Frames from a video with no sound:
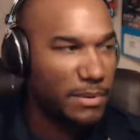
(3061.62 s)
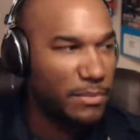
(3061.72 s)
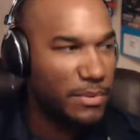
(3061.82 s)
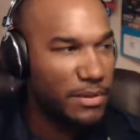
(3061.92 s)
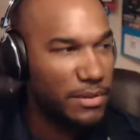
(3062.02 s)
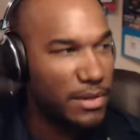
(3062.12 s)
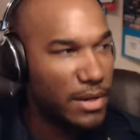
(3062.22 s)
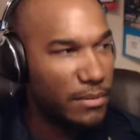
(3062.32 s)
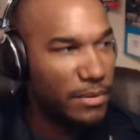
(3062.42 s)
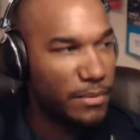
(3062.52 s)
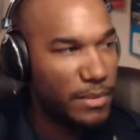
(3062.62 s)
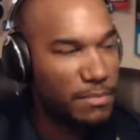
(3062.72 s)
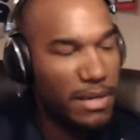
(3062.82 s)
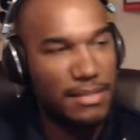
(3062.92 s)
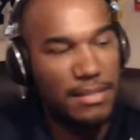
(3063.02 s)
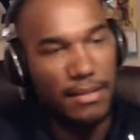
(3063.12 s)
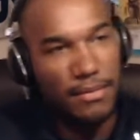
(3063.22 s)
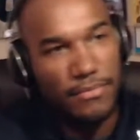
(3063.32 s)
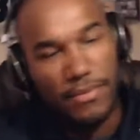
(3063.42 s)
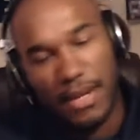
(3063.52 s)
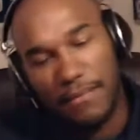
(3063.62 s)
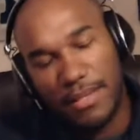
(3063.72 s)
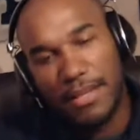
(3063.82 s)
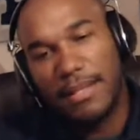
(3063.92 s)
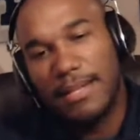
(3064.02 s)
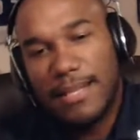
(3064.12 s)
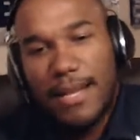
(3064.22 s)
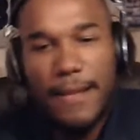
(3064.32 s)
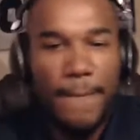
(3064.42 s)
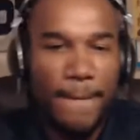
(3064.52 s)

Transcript: been real responsive and everything like that.